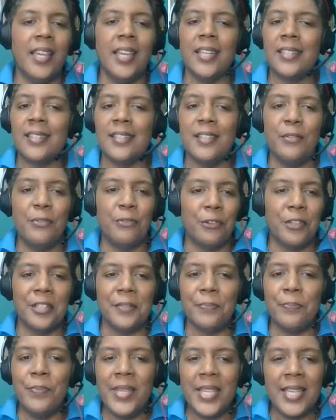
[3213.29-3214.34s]
8
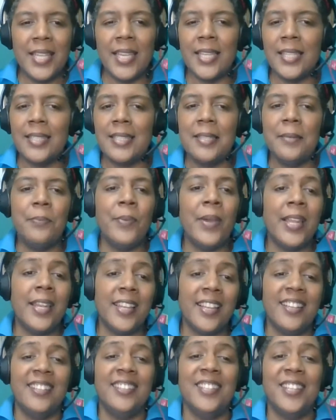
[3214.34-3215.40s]
different meanings
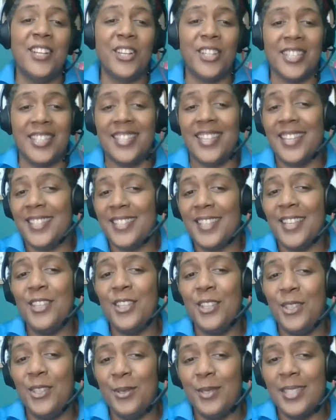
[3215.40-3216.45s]
depending on the context that
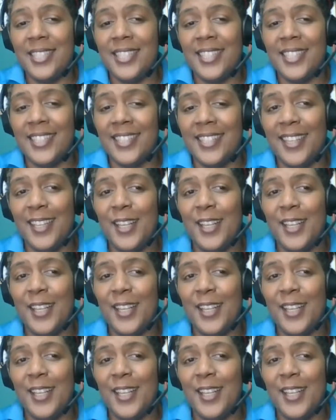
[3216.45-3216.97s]
you use it in.